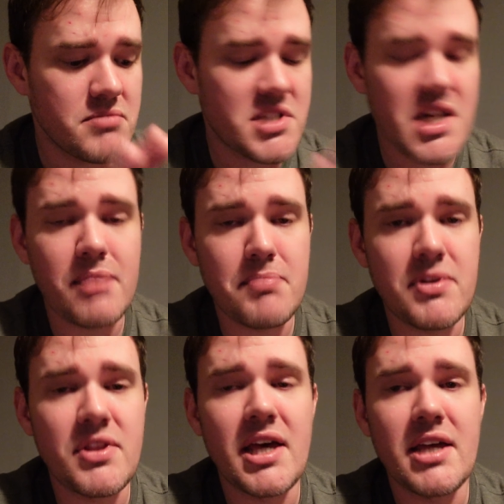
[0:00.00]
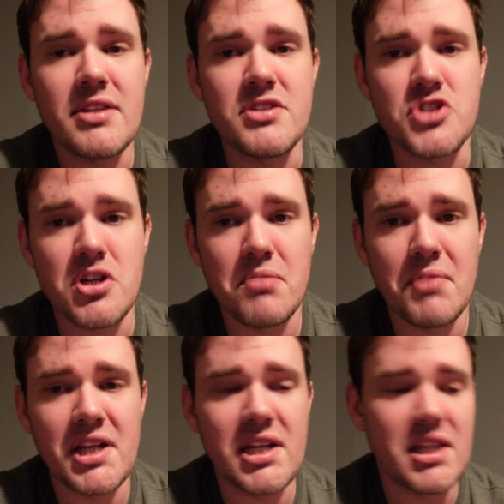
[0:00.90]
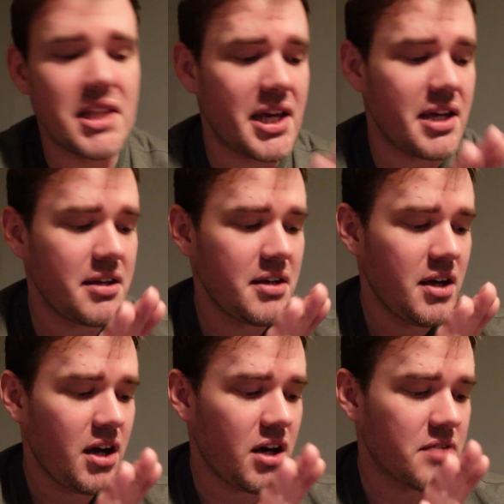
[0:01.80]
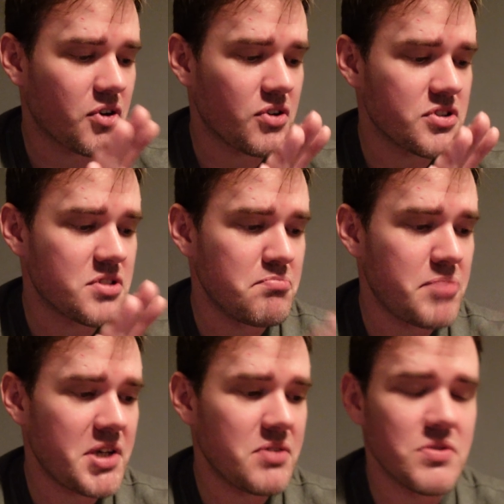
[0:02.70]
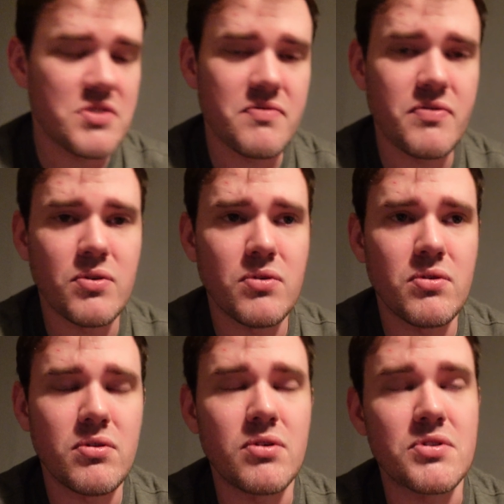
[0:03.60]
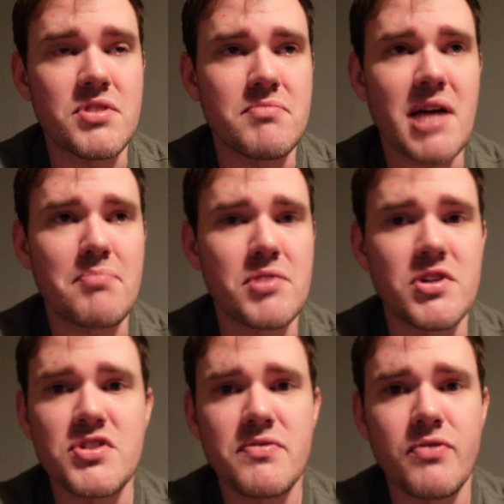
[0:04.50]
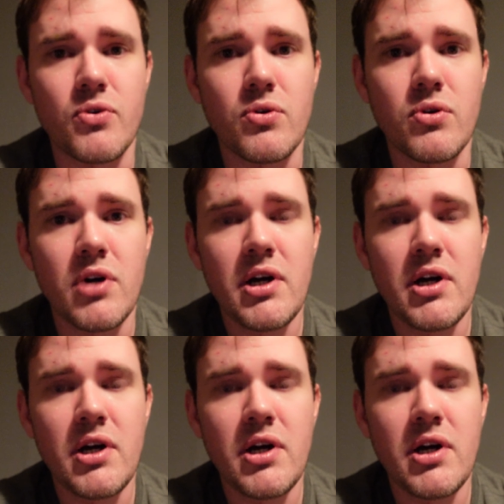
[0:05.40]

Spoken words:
tape in there, there's Germaline in there. I've got some pills for, or some tablets for